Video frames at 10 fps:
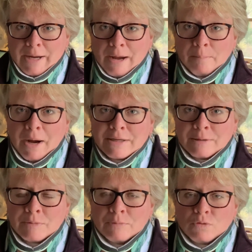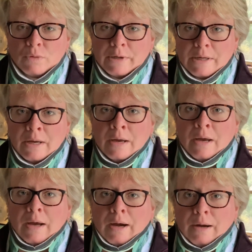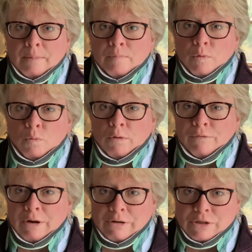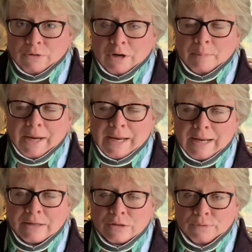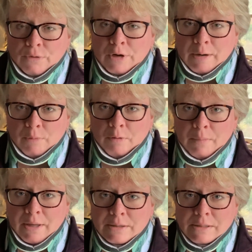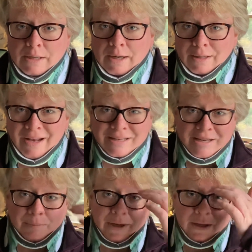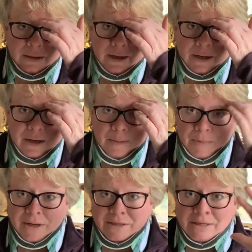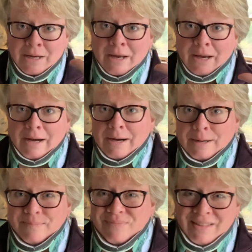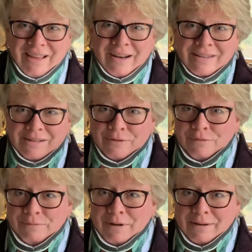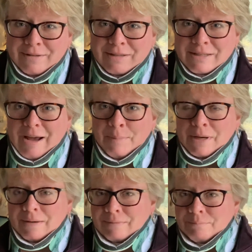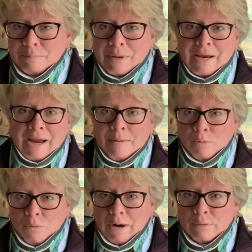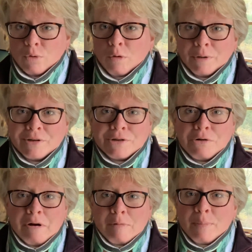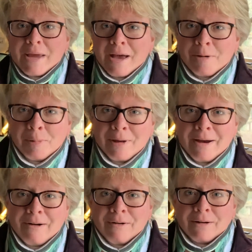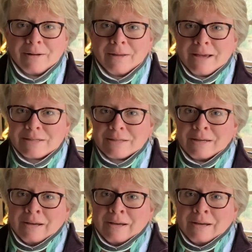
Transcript: out, my symptoms really were very strong in my hands for a number of months. A lot of tingling, a lot of numbness, lots of stopping being able what I would normally do. I'm a piano player. In the last